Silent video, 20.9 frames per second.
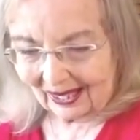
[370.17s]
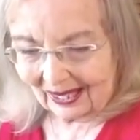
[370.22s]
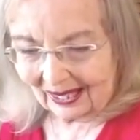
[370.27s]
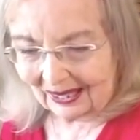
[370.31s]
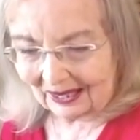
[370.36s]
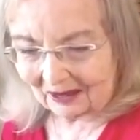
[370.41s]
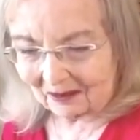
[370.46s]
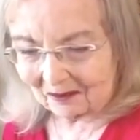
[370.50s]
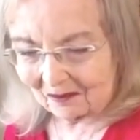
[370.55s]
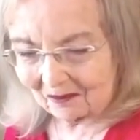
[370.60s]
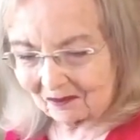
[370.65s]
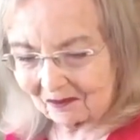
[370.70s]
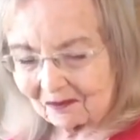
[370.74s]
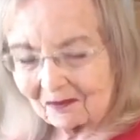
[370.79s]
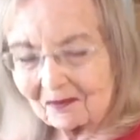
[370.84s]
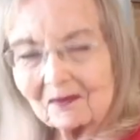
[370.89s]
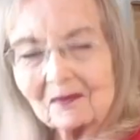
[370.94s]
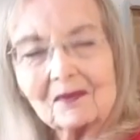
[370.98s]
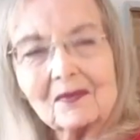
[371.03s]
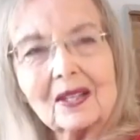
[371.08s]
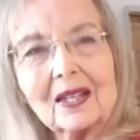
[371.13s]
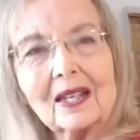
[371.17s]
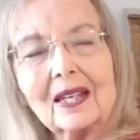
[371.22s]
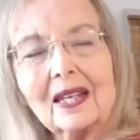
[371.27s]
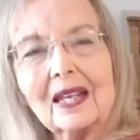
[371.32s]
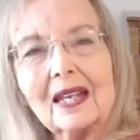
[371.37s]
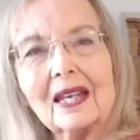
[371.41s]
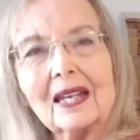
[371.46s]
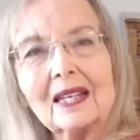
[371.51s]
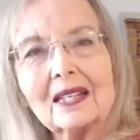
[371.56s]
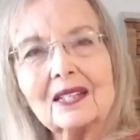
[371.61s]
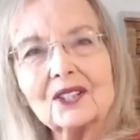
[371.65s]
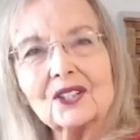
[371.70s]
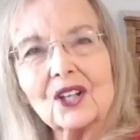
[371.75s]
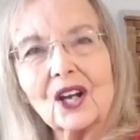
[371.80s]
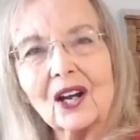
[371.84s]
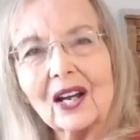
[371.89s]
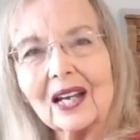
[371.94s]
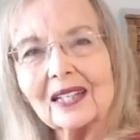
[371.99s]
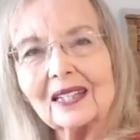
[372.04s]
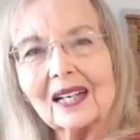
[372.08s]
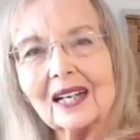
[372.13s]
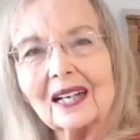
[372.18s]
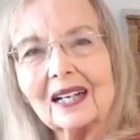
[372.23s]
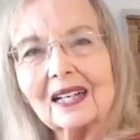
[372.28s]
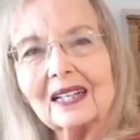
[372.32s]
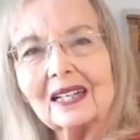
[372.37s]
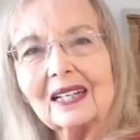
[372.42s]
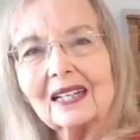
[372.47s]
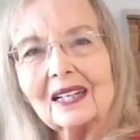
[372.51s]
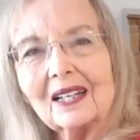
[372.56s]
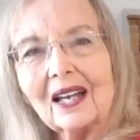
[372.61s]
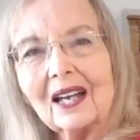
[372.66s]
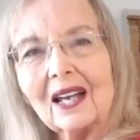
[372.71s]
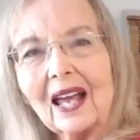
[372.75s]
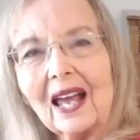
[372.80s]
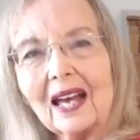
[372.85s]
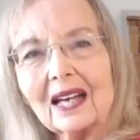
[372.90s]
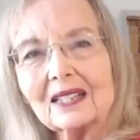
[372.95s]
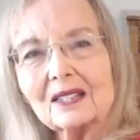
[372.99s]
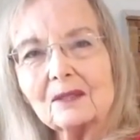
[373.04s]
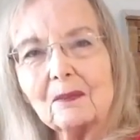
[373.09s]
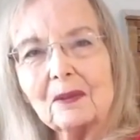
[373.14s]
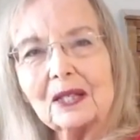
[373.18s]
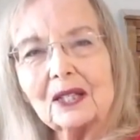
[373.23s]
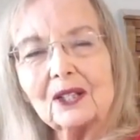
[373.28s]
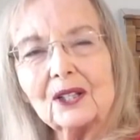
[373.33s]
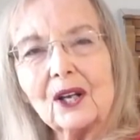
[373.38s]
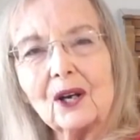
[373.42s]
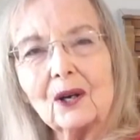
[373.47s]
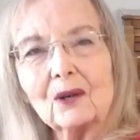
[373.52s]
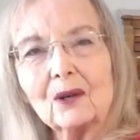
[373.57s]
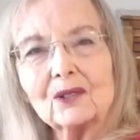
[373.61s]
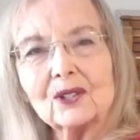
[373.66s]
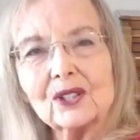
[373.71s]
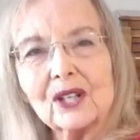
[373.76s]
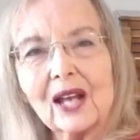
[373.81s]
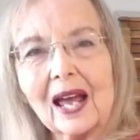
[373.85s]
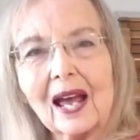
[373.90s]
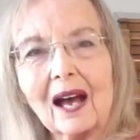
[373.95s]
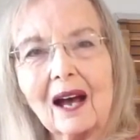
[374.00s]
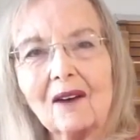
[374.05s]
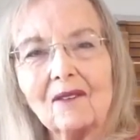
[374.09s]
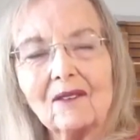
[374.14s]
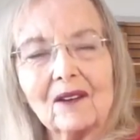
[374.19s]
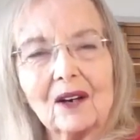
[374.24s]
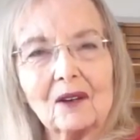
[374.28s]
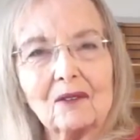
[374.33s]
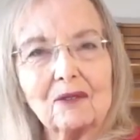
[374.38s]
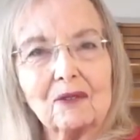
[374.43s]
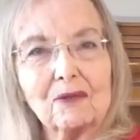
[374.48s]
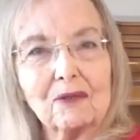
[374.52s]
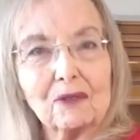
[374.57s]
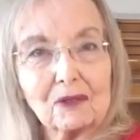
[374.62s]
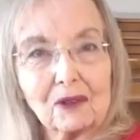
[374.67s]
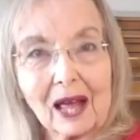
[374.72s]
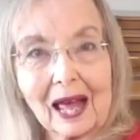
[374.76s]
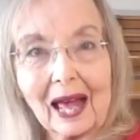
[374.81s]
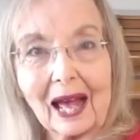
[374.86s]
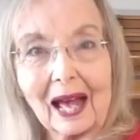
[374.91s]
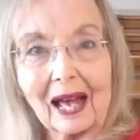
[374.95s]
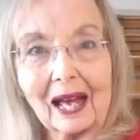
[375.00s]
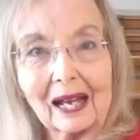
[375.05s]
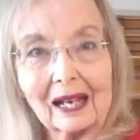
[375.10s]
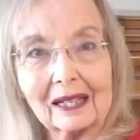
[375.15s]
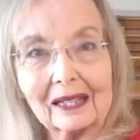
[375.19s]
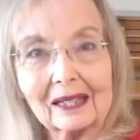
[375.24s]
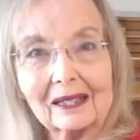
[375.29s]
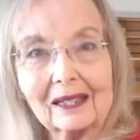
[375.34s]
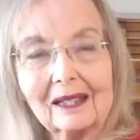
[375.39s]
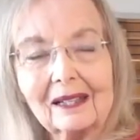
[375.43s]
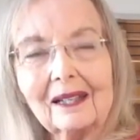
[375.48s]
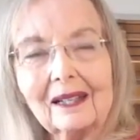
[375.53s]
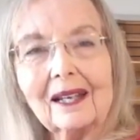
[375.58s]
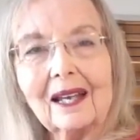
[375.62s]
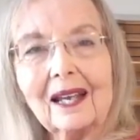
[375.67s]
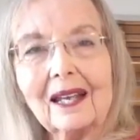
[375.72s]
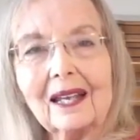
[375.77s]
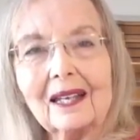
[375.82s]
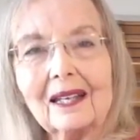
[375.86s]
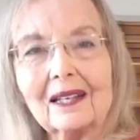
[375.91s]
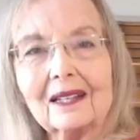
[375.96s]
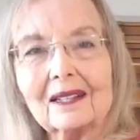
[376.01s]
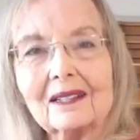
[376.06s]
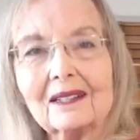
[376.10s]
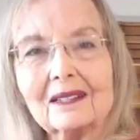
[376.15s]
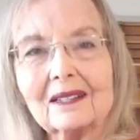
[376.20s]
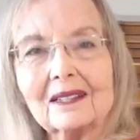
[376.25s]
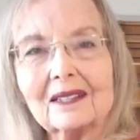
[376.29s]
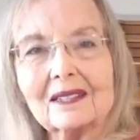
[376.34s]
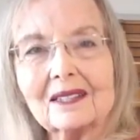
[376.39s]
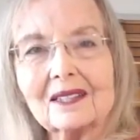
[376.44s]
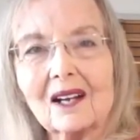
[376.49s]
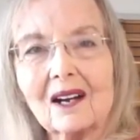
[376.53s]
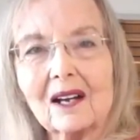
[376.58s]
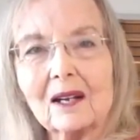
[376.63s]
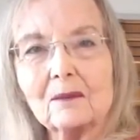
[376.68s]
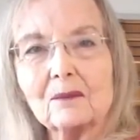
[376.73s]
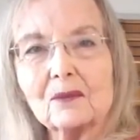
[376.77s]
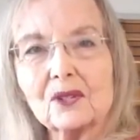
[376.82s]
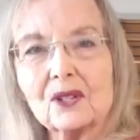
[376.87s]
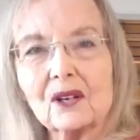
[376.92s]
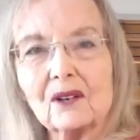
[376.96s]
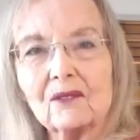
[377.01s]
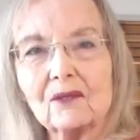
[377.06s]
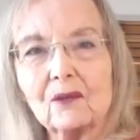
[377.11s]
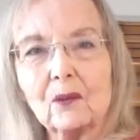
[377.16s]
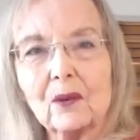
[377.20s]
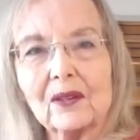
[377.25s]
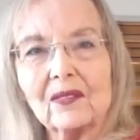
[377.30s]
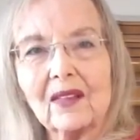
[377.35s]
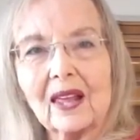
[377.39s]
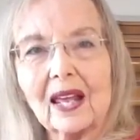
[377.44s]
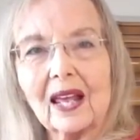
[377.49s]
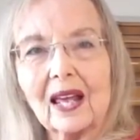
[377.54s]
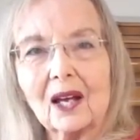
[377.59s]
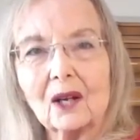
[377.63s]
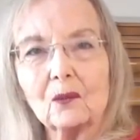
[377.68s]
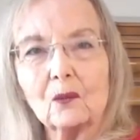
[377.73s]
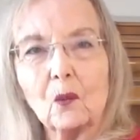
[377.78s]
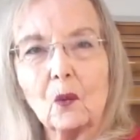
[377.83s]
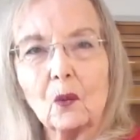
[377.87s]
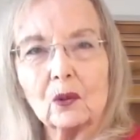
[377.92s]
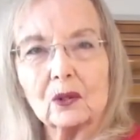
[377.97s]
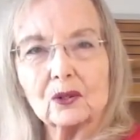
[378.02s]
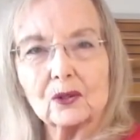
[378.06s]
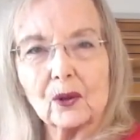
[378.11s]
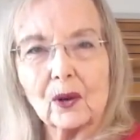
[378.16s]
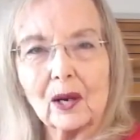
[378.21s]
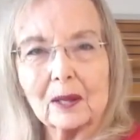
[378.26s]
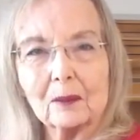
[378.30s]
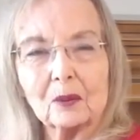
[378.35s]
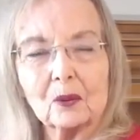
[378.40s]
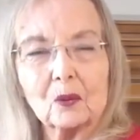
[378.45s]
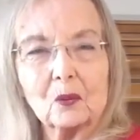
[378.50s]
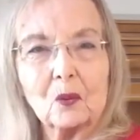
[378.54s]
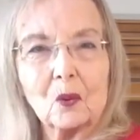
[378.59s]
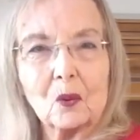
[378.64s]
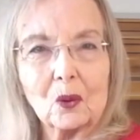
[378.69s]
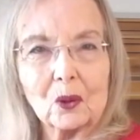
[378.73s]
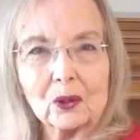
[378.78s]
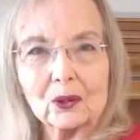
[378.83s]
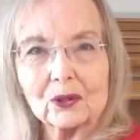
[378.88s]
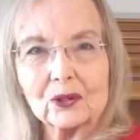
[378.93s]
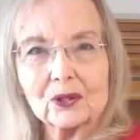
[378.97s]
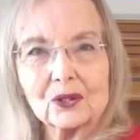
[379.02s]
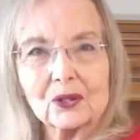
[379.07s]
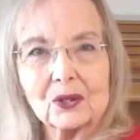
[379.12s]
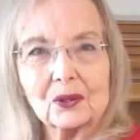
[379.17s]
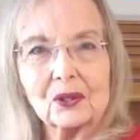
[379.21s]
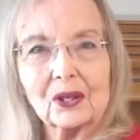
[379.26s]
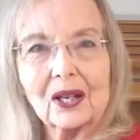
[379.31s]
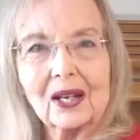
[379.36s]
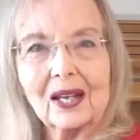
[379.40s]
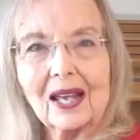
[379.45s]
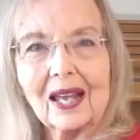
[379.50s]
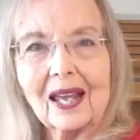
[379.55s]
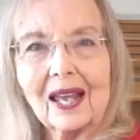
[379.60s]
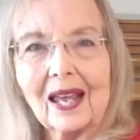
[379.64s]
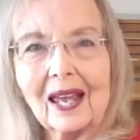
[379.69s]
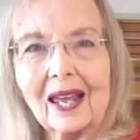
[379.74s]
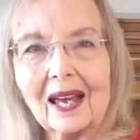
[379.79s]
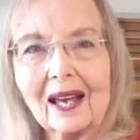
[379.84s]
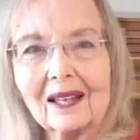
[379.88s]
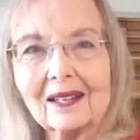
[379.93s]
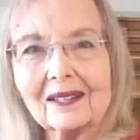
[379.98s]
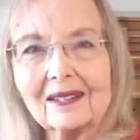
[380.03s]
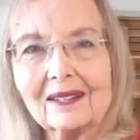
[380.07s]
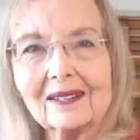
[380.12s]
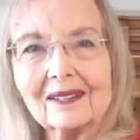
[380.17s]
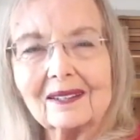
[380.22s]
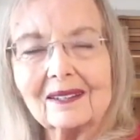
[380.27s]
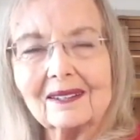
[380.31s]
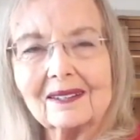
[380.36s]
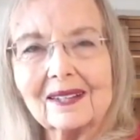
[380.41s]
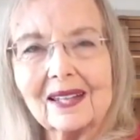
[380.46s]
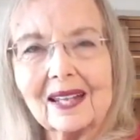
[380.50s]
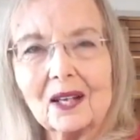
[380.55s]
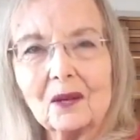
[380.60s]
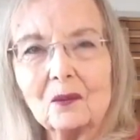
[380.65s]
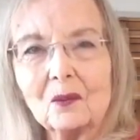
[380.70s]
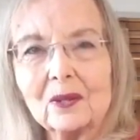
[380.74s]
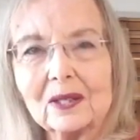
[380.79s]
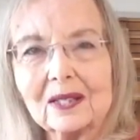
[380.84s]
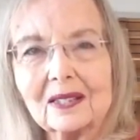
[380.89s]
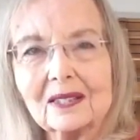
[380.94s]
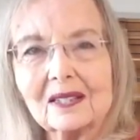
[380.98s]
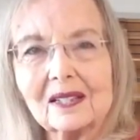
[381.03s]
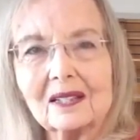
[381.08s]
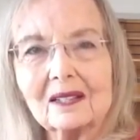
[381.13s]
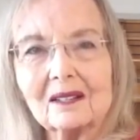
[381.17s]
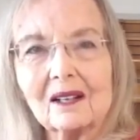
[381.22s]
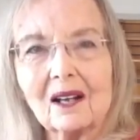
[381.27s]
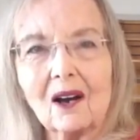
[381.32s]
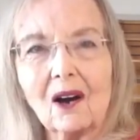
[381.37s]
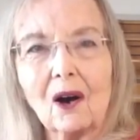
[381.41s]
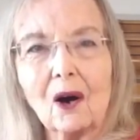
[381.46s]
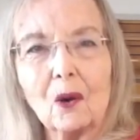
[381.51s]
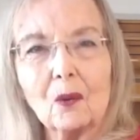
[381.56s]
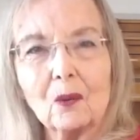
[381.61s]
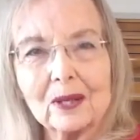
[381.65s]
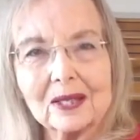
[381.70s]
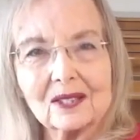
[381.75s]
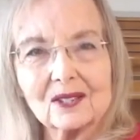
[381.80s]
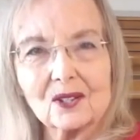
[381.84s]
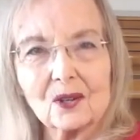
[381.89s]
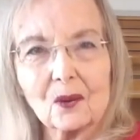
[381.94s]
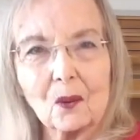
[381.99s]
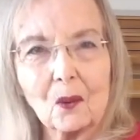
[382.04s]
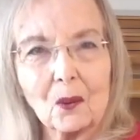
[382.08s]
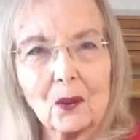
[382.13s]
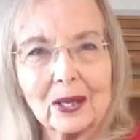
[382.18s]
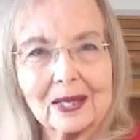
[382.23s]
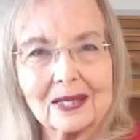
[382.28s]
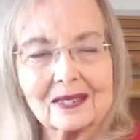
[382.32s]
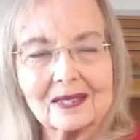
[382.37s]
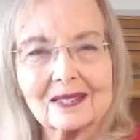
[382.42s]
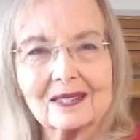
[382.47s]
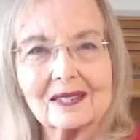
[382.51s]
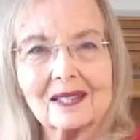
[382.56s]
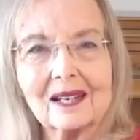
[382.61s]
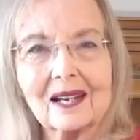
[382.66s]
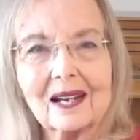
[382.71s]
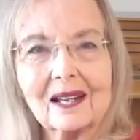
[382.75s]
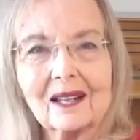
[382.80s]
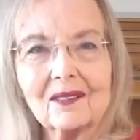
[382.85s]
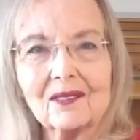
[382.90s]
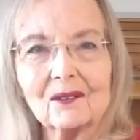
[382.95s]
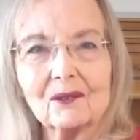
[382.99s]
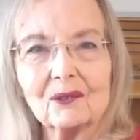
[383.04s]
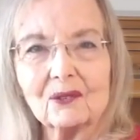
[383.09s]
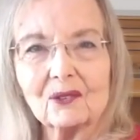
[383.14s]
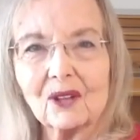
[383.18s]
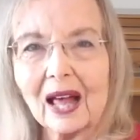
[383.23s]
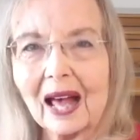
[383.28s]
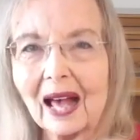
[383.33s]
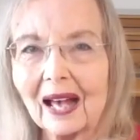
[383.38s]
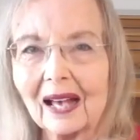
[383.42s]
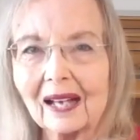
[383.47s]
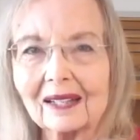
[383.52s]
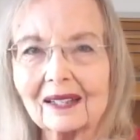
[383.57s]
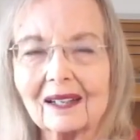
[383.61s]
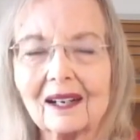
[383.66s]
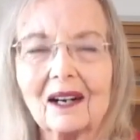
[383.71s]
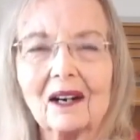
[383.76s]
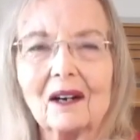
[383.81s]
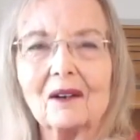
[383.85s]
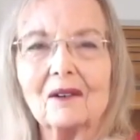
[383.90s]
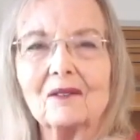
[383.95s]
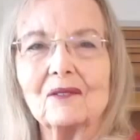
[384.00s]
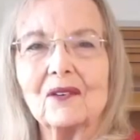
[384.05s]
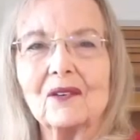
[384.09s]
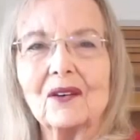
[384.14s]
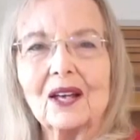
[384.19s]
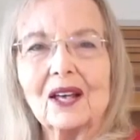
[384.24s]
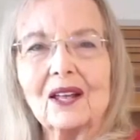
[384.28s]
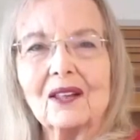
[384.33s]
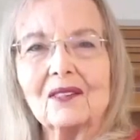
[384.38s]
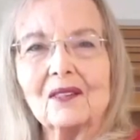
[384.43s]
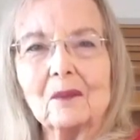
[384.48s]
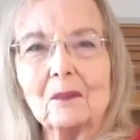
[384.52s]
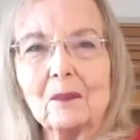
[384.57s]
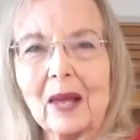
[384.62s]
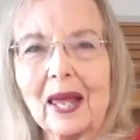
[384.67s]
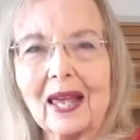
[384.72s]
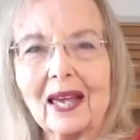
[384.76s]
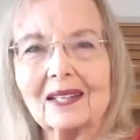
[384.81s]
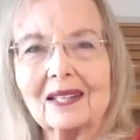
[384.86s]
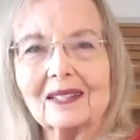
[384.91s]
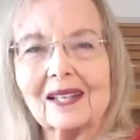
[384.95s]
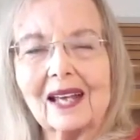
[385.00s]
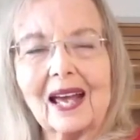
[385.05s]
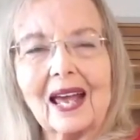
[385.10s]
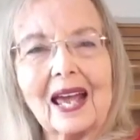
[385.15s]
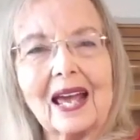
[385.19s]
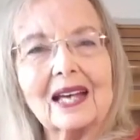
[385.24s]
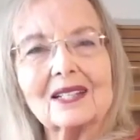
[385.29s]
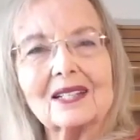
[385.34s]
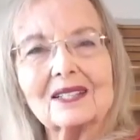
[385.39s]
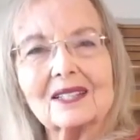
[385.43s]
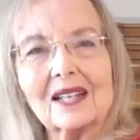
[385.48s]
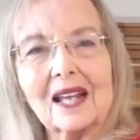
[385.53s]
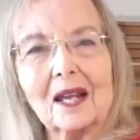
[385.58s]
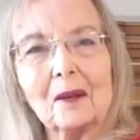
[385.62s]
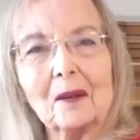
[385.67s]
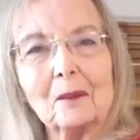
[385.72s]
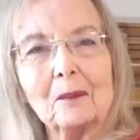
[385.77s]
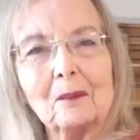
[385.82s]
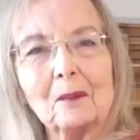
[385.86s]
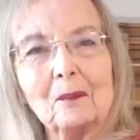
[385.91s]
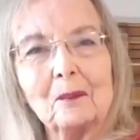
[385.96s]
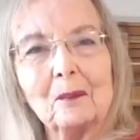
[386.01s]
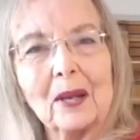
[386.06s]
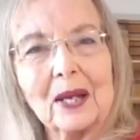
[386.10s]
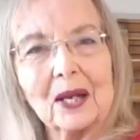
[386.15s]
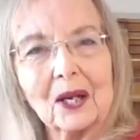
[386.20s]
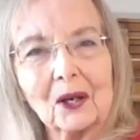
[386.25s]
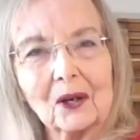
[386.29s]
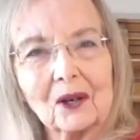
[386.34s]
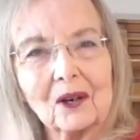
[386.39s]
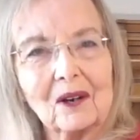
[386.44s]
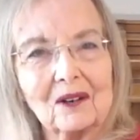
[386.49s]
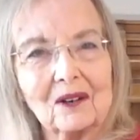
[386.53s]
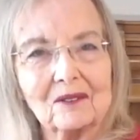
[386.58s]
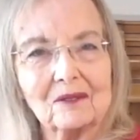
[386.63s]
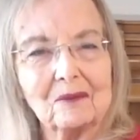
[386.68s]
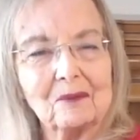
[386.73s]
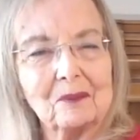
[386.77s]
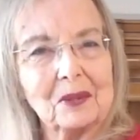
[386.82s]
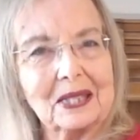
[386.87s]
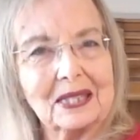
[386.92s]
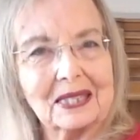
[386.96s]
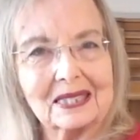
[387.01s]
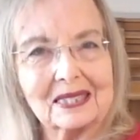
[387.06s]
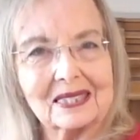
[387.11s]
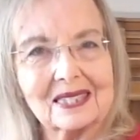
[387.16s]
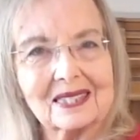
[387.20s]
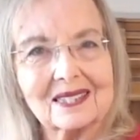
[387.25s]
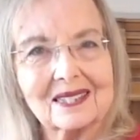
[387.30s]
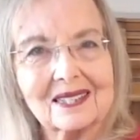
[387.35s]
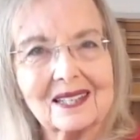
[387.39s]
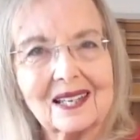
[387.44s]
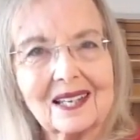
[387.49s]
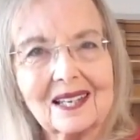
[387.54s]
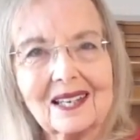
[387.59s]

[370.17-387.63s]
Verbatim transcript: Um, China has been known to have a flag in the times of when they had tribal wars, and they would always hoist the flag of the panda as a bear of peace.